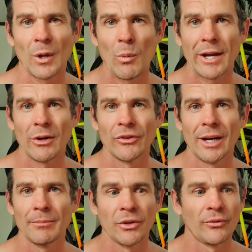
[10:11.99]
Weight goes
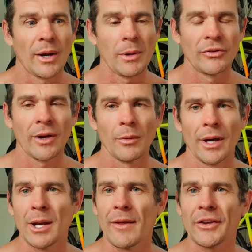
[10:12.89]
up because it's fat.
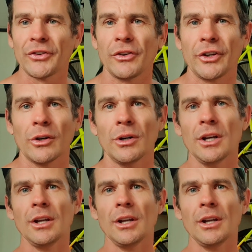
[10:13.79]
Anyway, that's the deal.